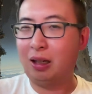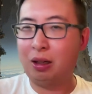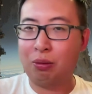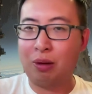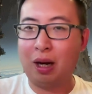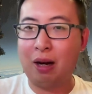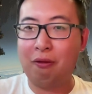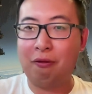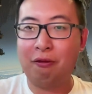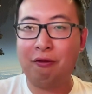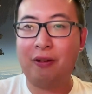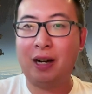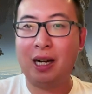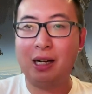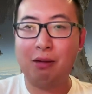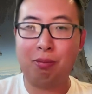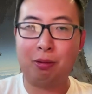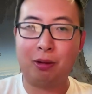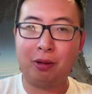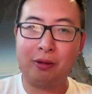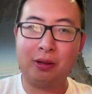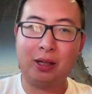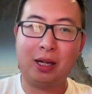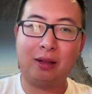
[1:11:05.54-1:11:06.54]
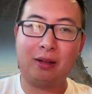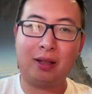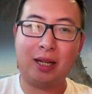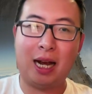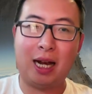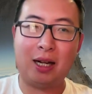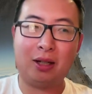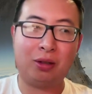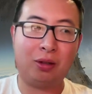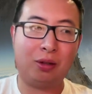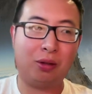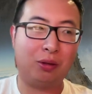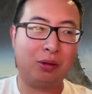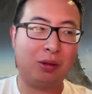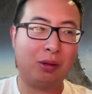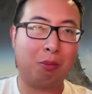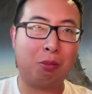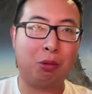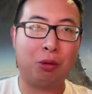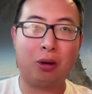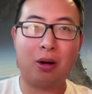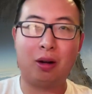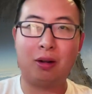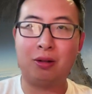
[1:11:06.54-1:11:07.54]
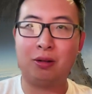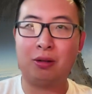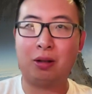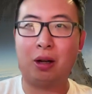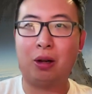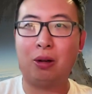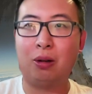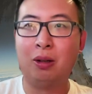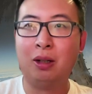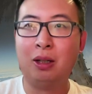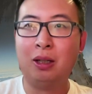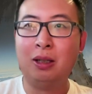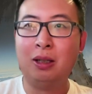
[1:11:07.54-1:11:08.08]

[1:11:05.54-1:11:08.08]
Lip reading: around 5% national support. So